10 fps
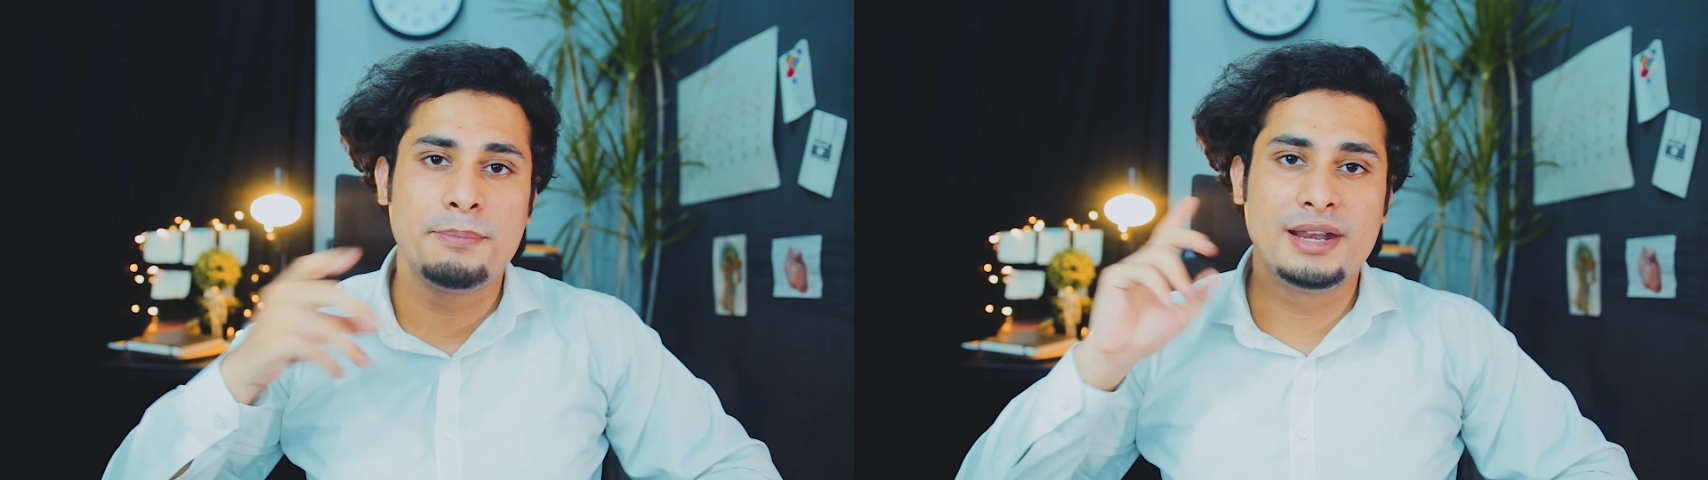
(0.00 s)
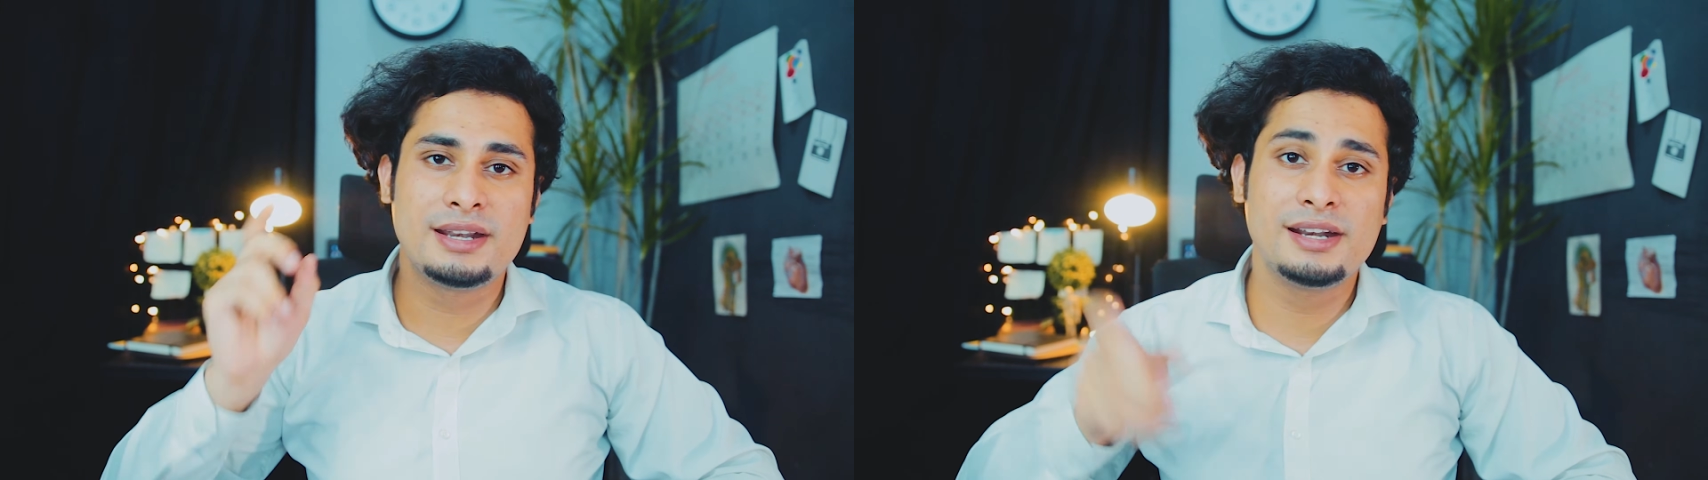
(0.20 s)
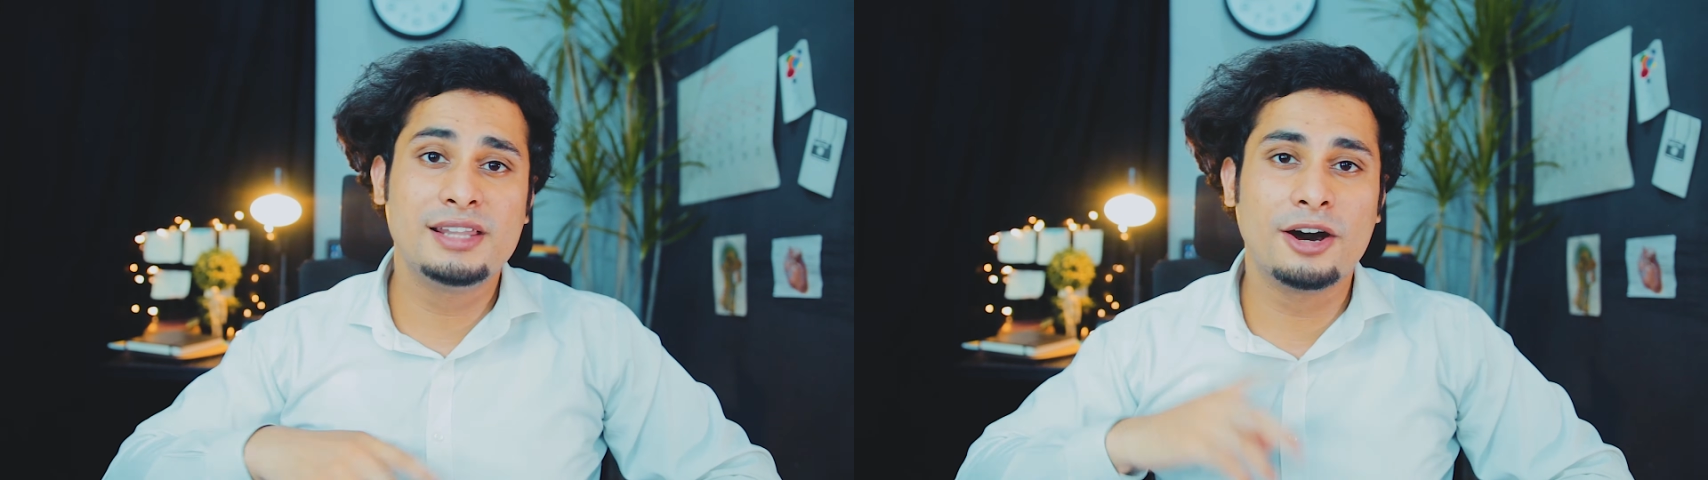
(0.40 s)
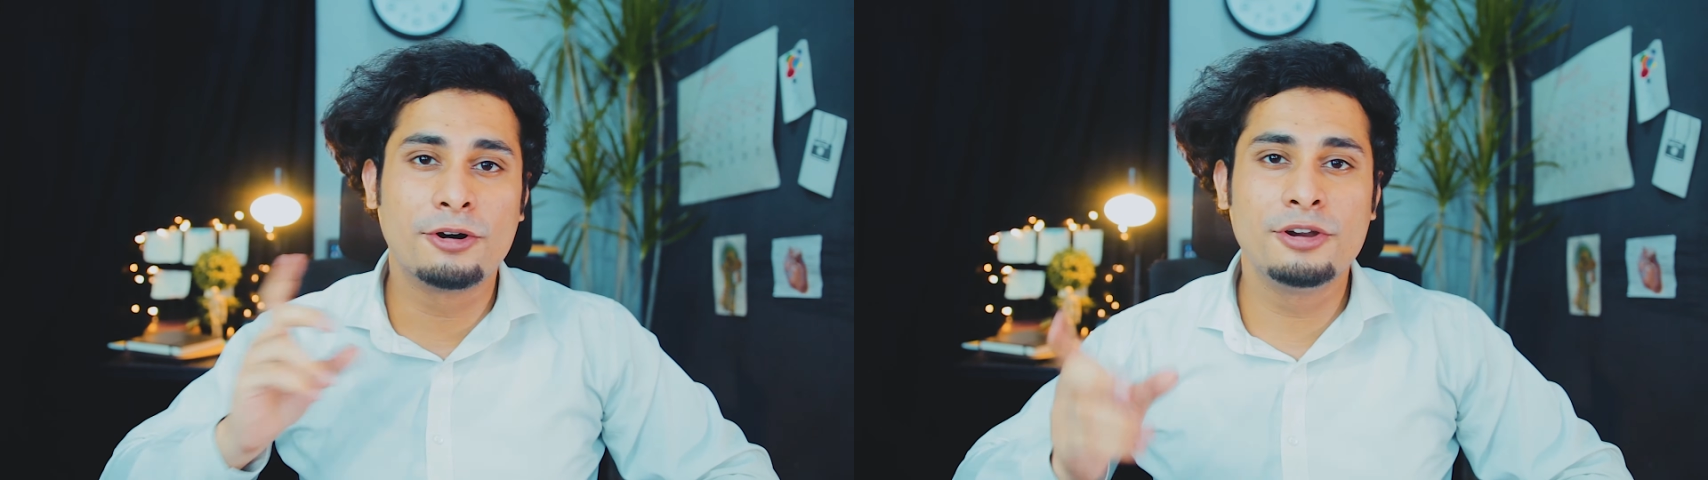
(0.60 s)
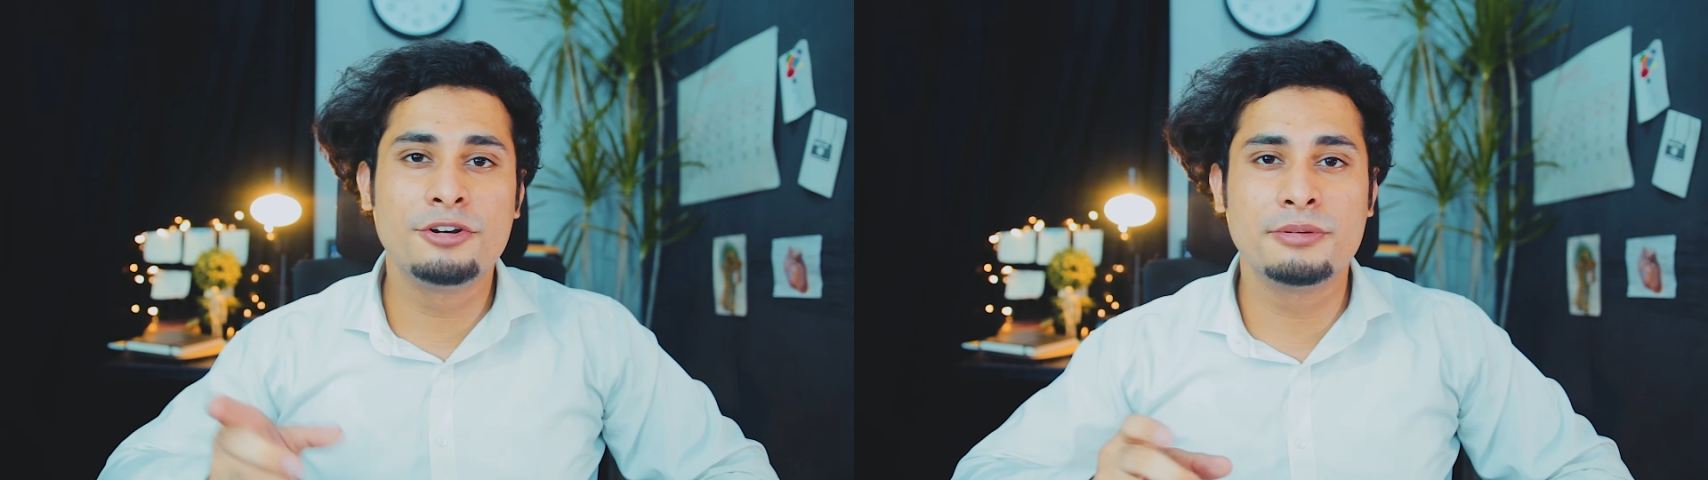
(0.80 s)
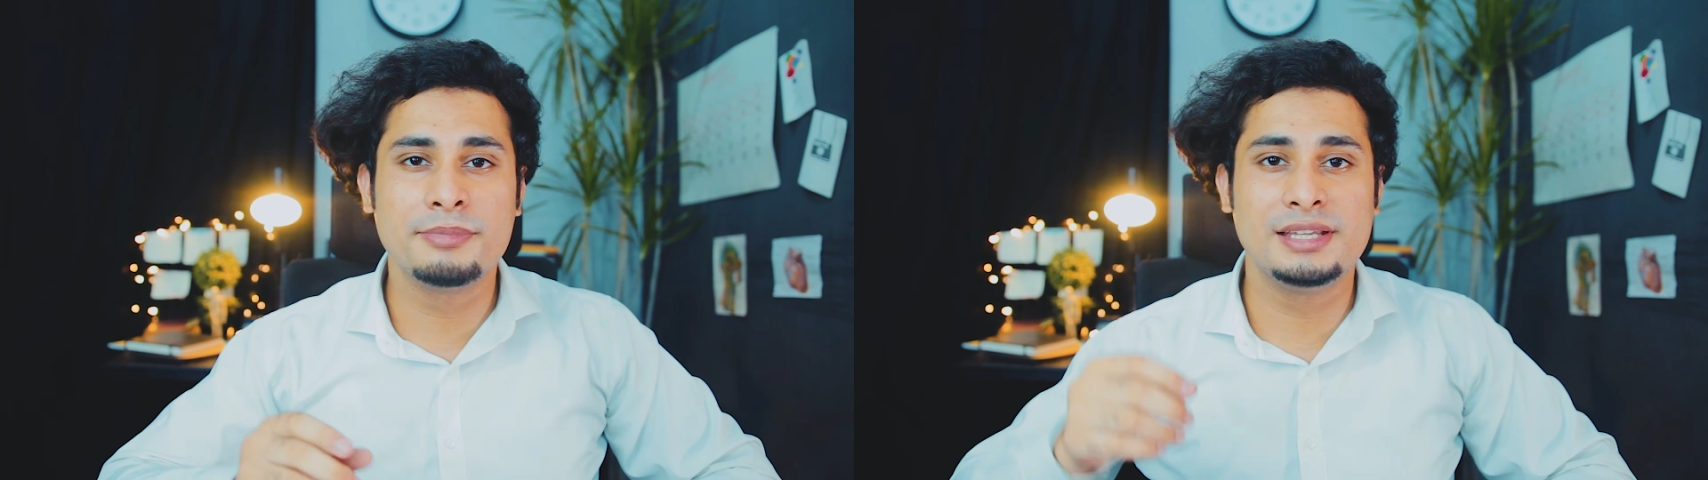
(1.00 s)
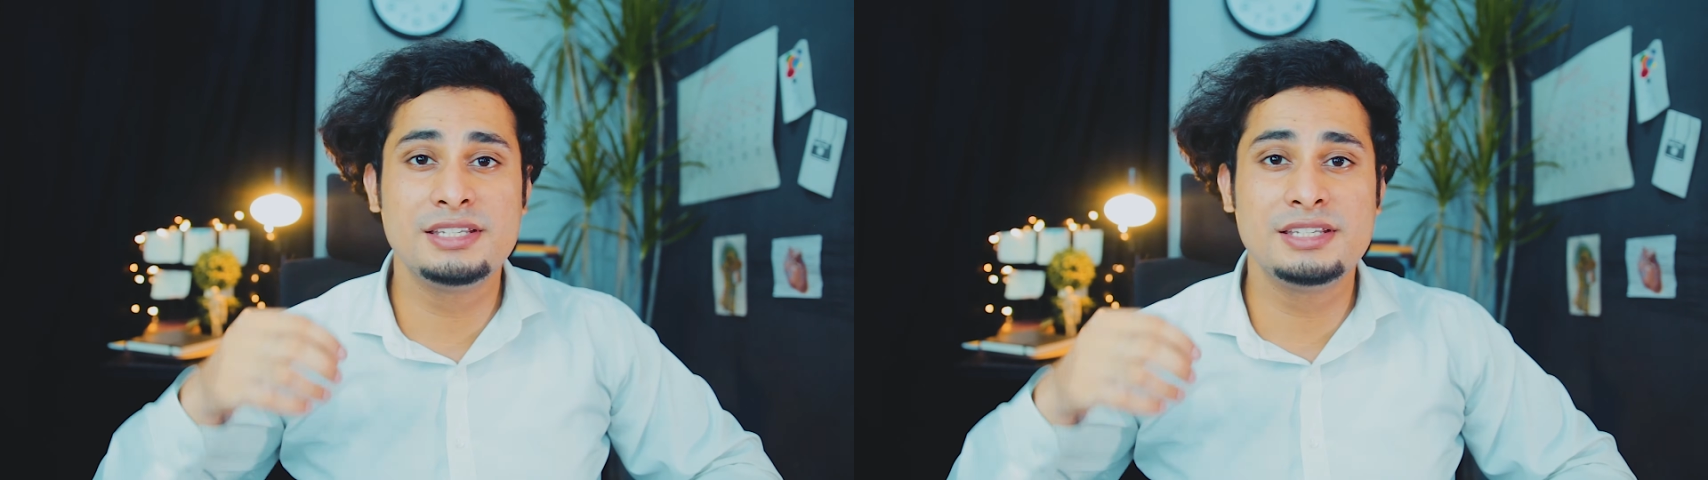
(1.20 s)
painted the whole room